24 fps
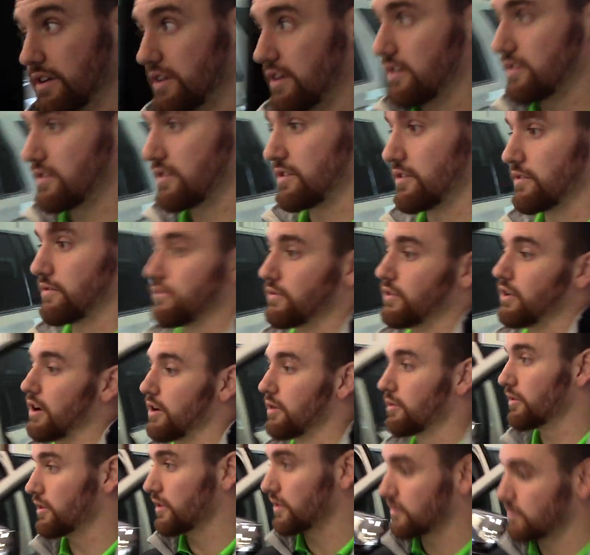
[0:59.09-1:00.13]
here to the
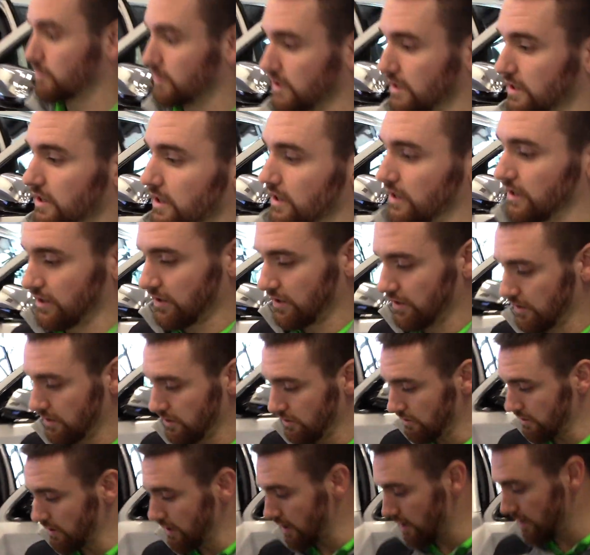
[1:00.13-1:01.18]
front with me,
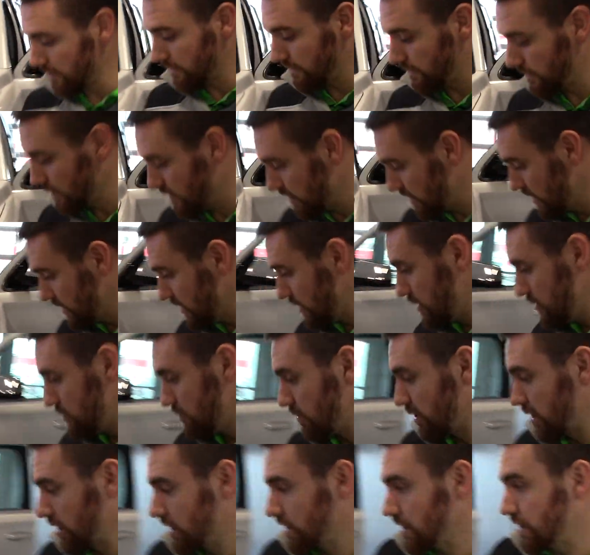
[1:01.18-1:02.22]
you have
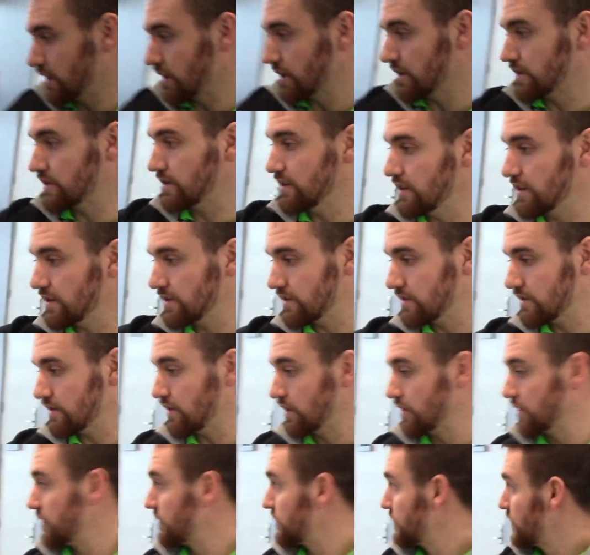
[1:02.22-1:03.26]
parking assists
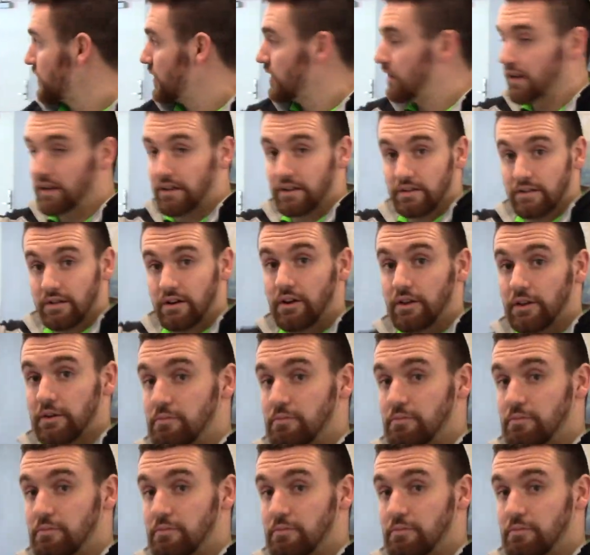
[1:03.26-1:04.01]
on the front and on the